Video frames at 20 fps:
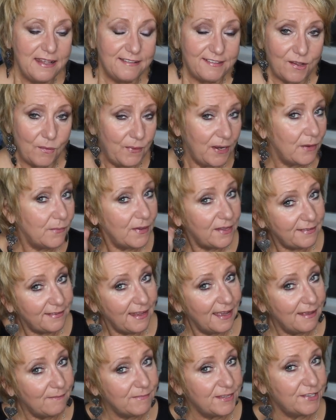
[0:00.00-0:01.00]
so anyways
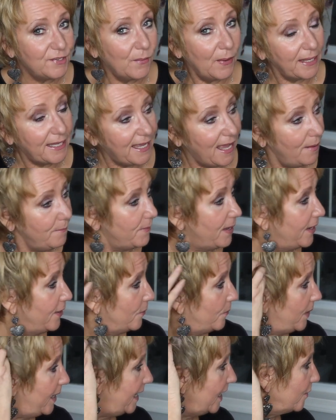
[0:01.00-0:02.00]
yeah so I cut
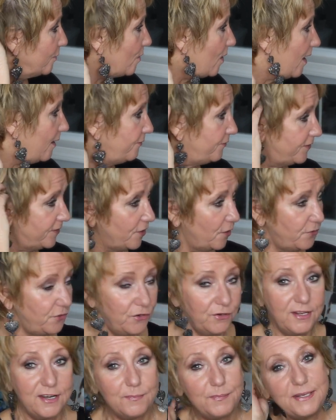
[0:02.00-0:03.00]
my own hair off so
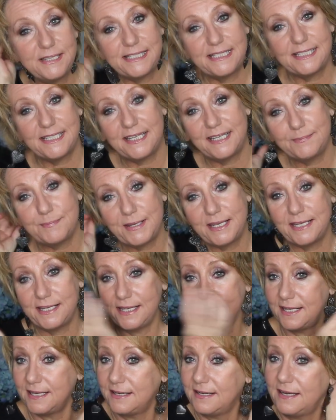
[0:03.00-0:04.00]
you're gonna be seeing
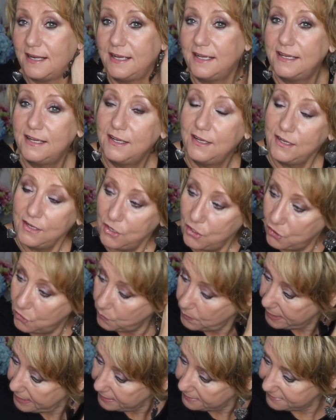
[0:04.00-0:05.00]
me in
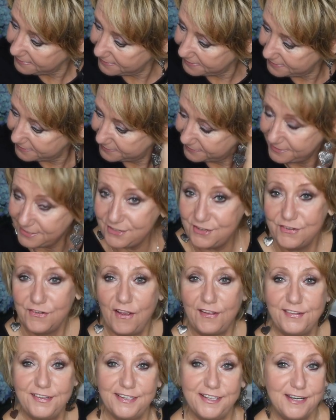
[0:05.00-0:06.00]
wigs and
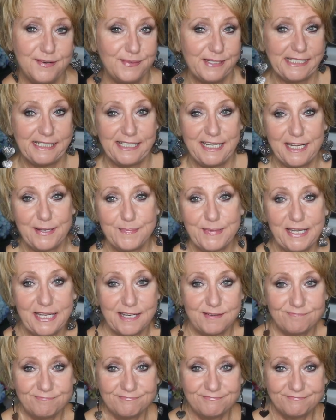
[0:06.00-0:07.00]
you're also gonna be seeing
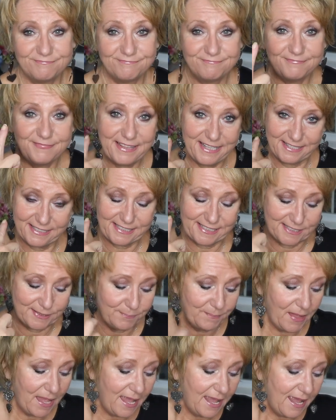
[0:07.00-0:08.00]
me in
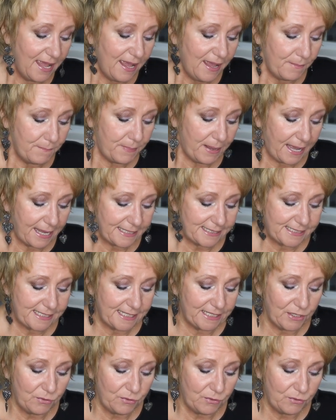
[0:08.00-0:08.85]
this but